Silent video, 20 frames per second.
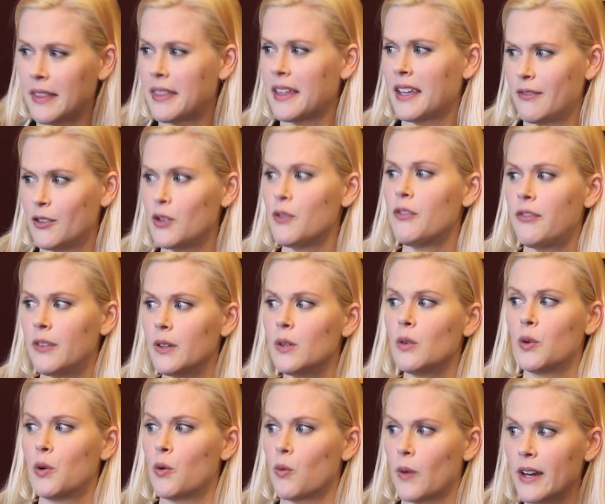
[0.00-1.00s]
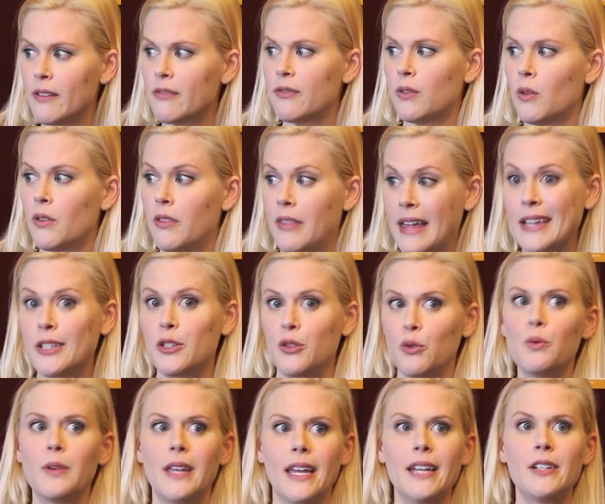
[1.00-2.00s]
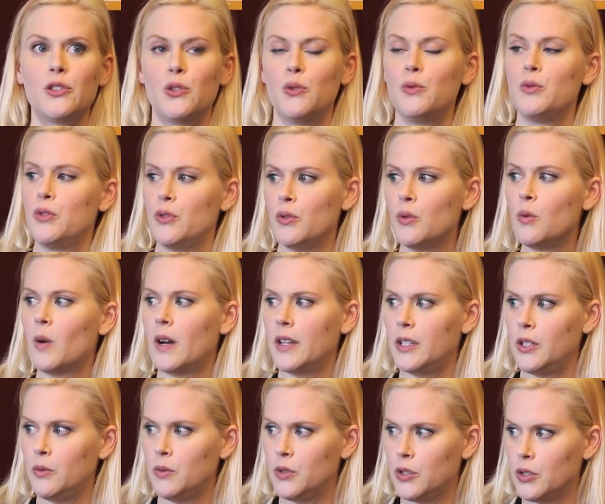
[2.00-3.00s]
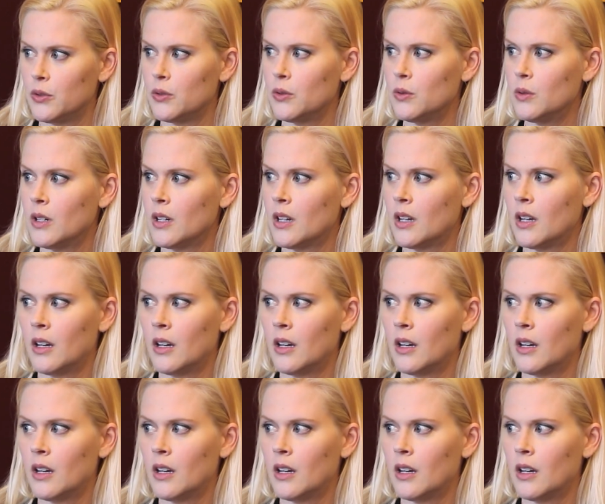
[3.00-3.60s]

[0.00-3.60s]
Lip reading: I think if you feel grateful that you get to do what you do,